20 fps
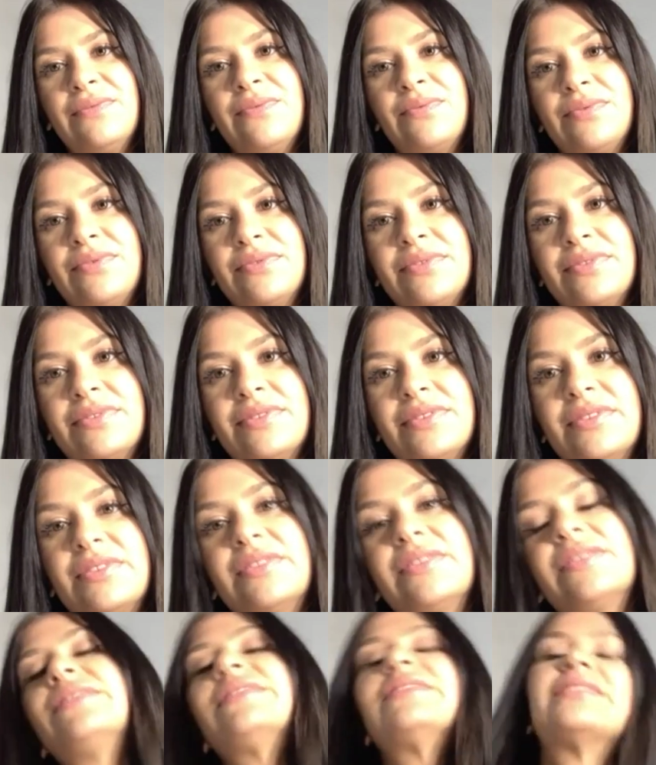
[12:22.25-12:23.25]
stature.
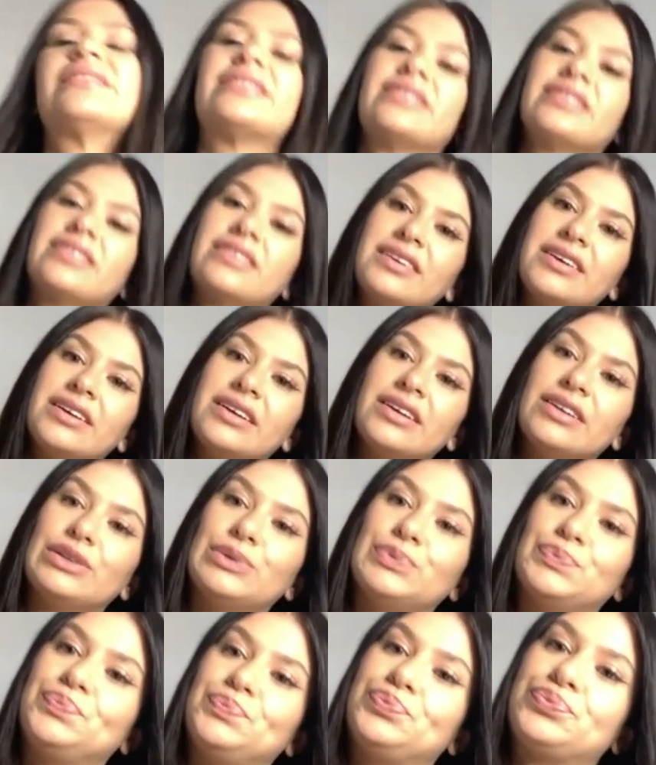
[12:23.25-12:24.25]
But what they don't know
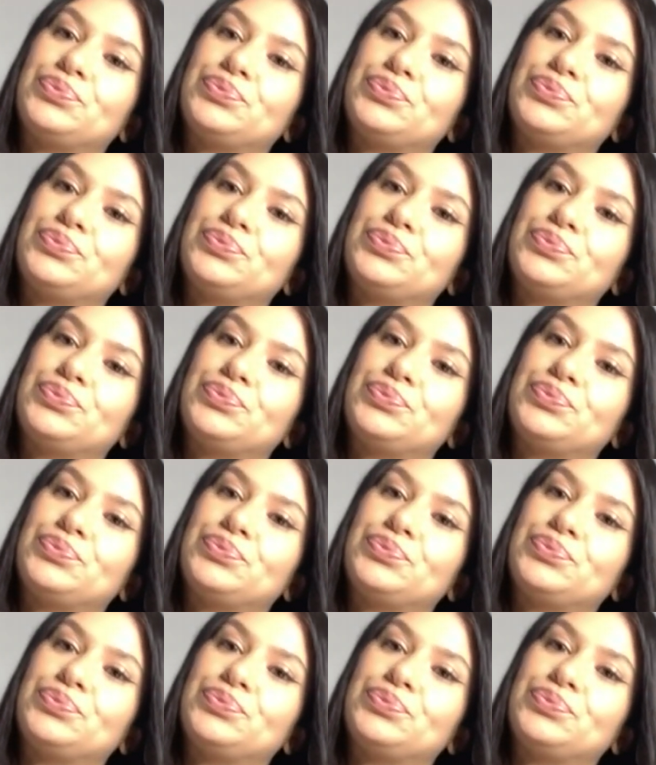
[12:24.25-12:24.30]
is the